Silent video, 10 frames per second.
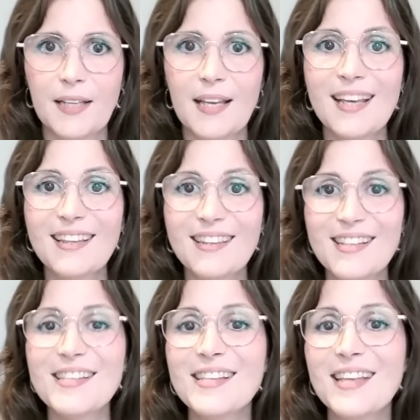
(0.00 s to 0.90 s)

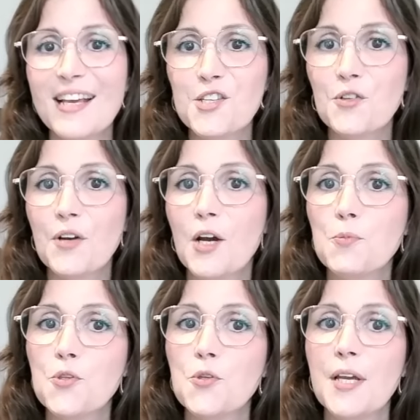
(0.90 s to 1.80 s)
This schedule
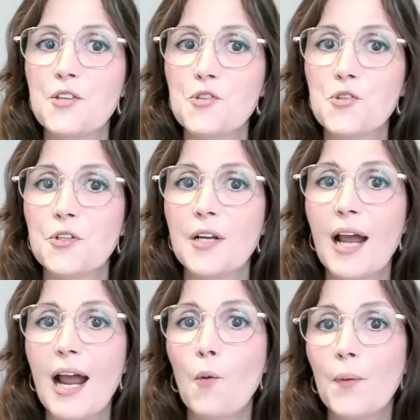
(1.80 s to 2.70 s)
helps you answer,
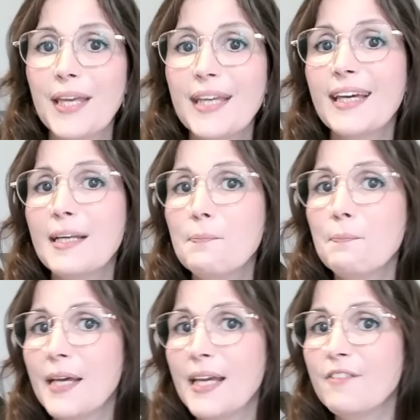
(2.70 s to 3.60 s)
are we getting
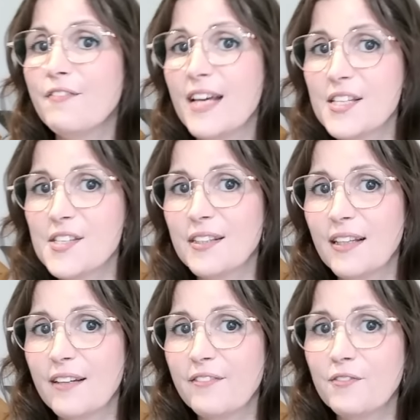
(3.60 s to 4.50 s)
paid fast
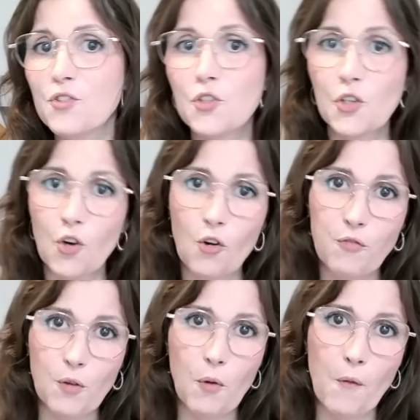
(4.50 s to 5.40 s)
enough to cover
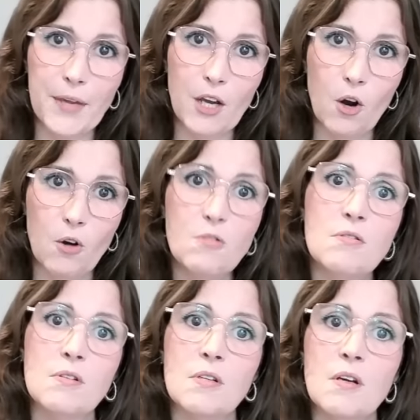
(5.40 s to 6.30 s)
what we owe?
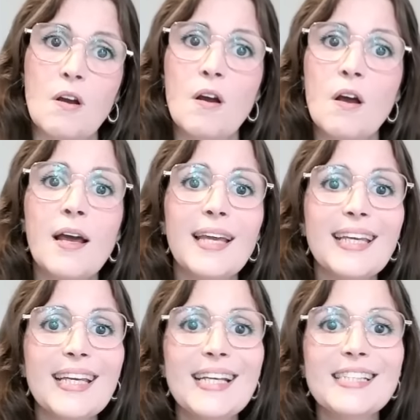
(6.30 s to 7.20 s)

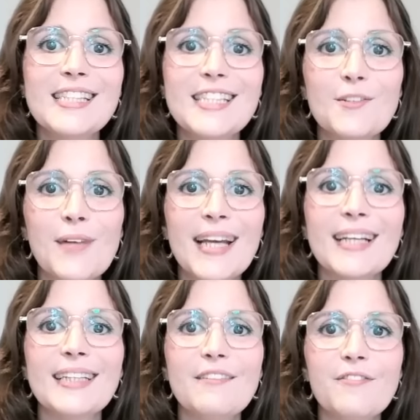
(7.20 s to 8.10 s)
It
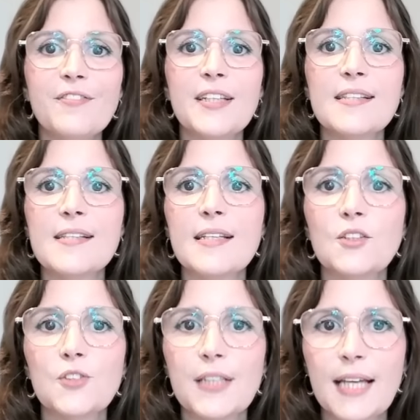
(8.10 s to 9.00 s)
directly feeds into
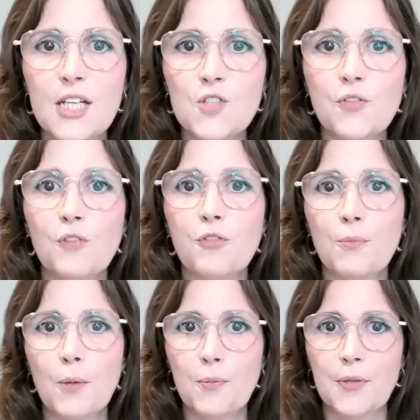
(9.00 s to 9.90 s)
the cash flow from
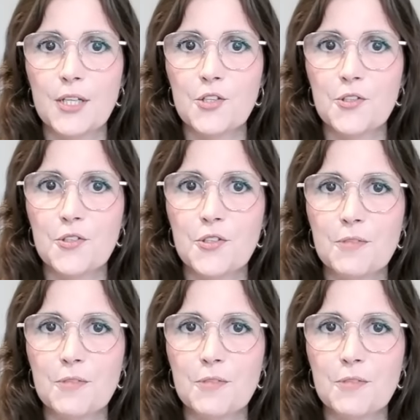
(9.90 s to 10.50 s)
operations.